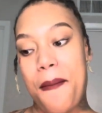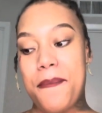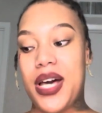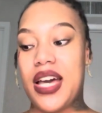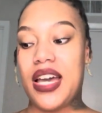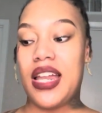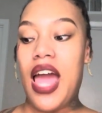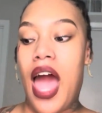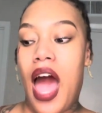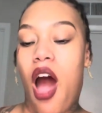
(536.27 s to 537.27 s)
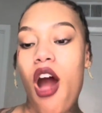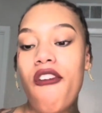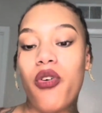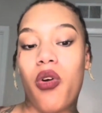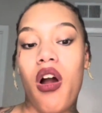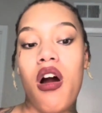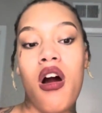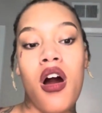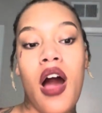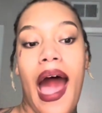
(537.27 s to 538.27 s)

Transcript: But overall,